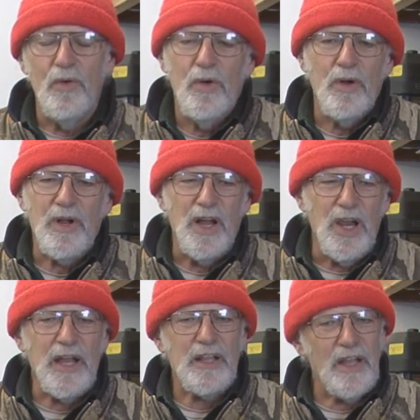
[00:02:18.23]
or
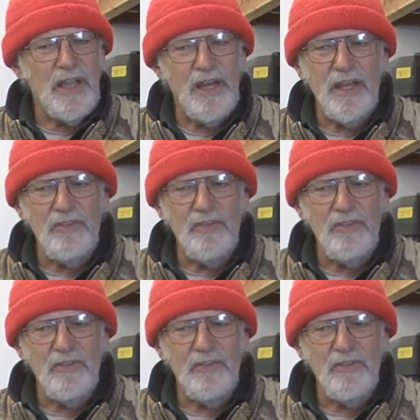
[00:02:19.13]
collect any